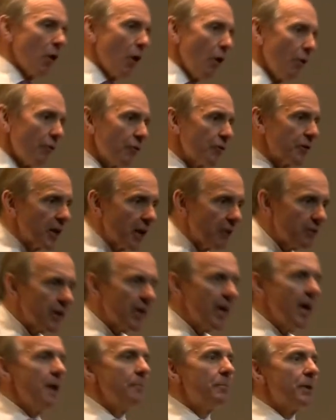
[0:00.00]
off,
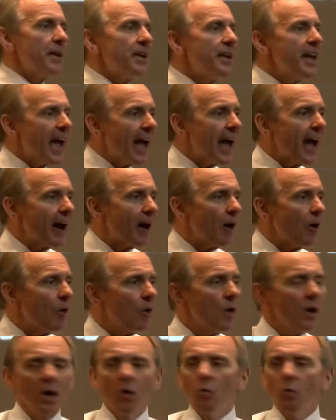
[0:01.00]
but now,